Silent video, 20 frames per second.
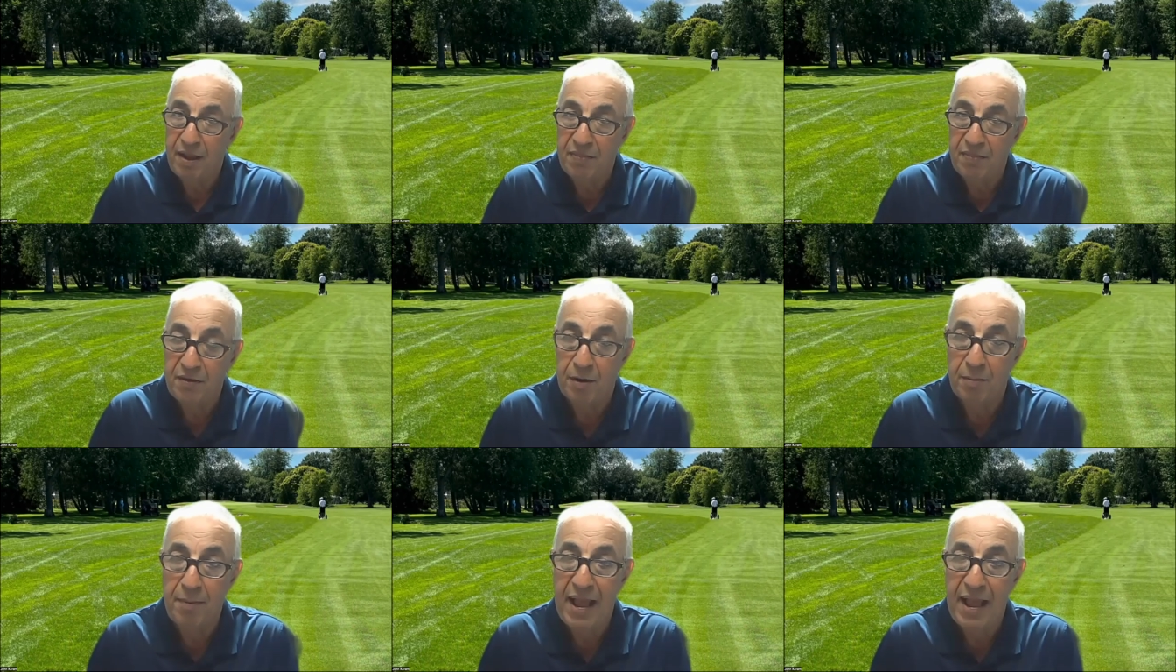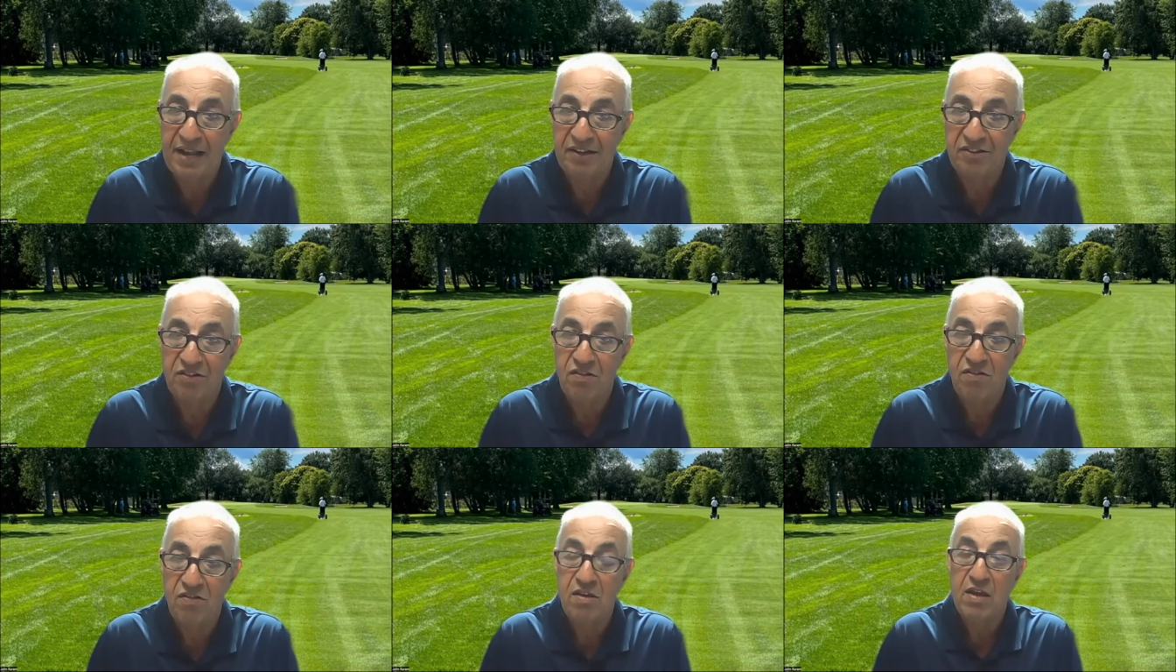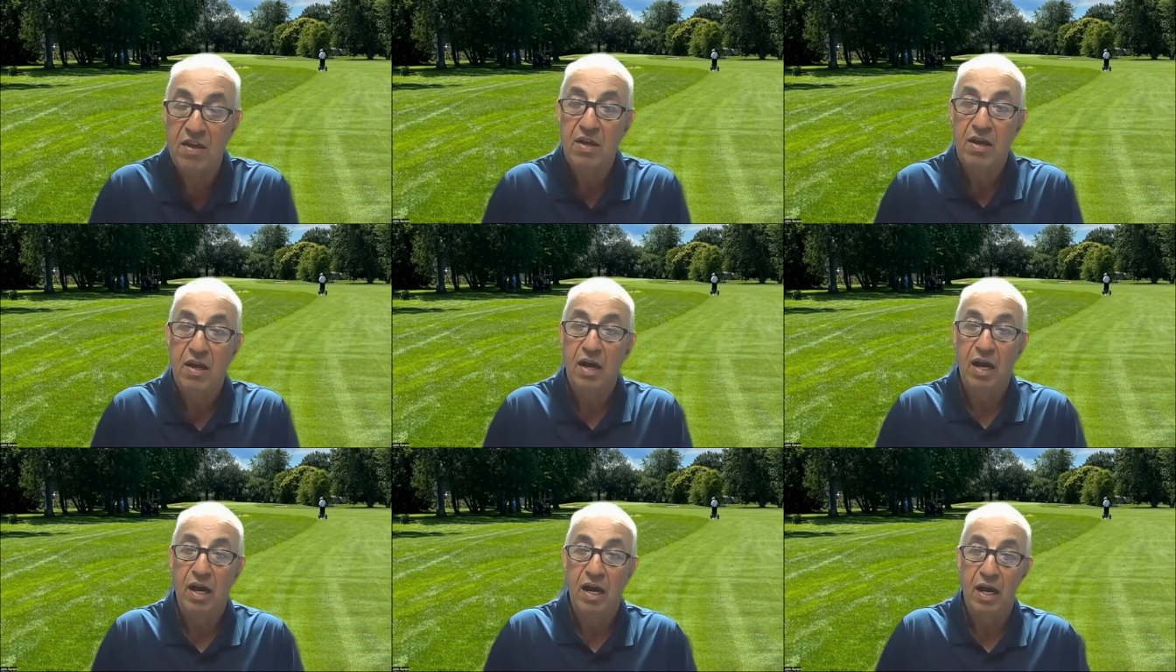their matches
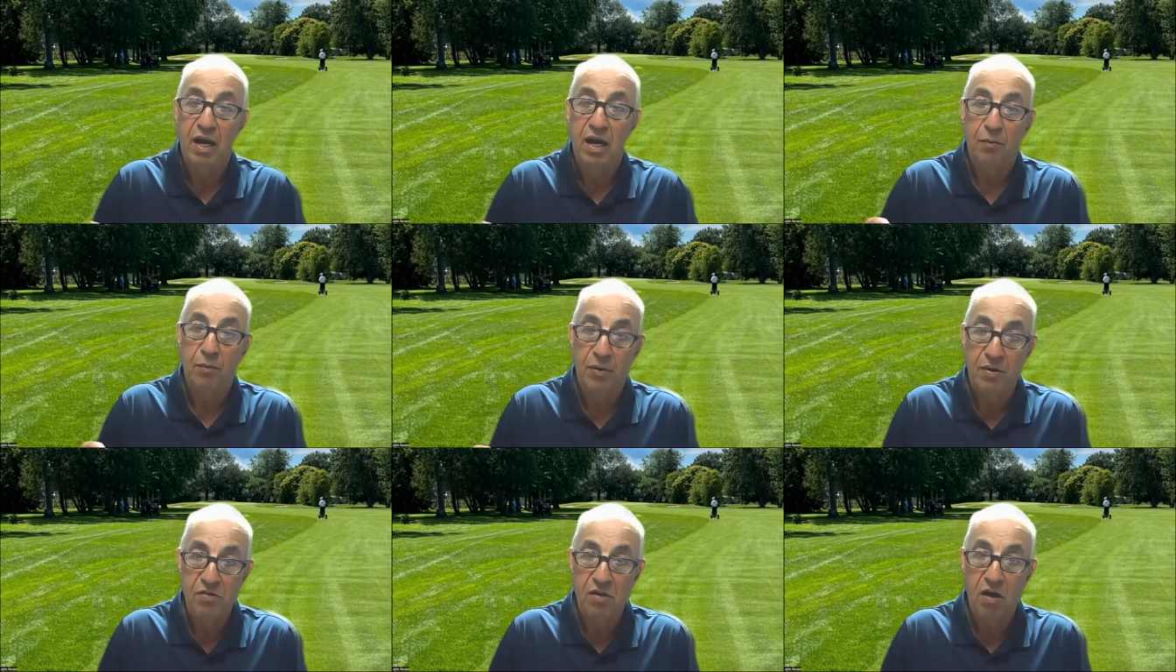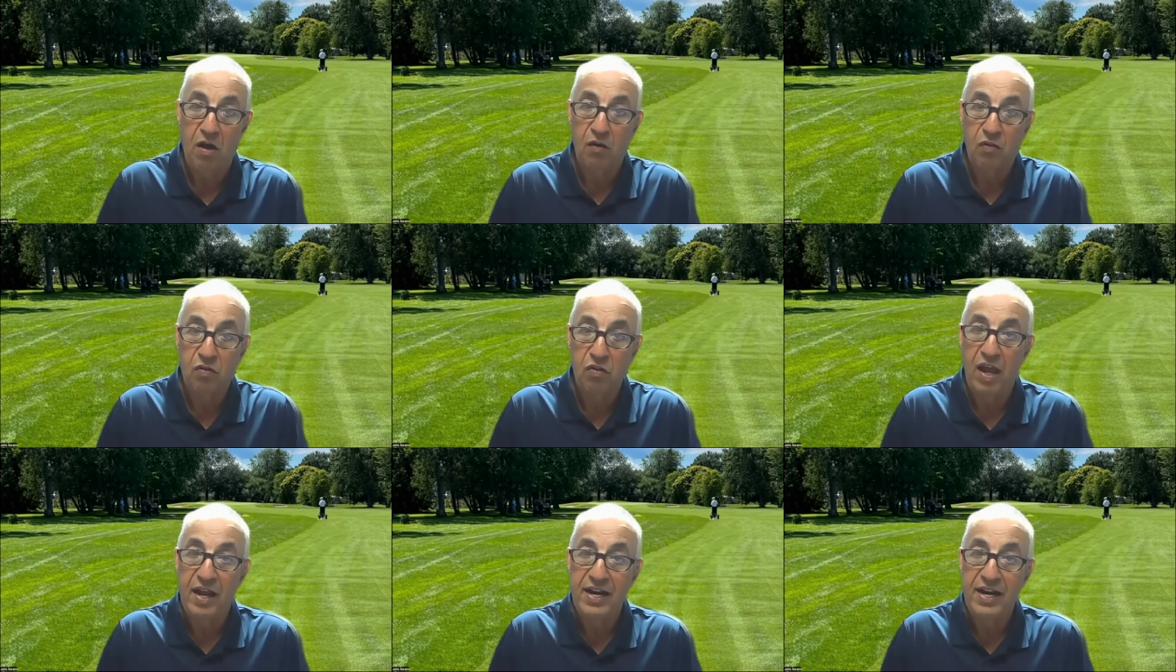uh, results.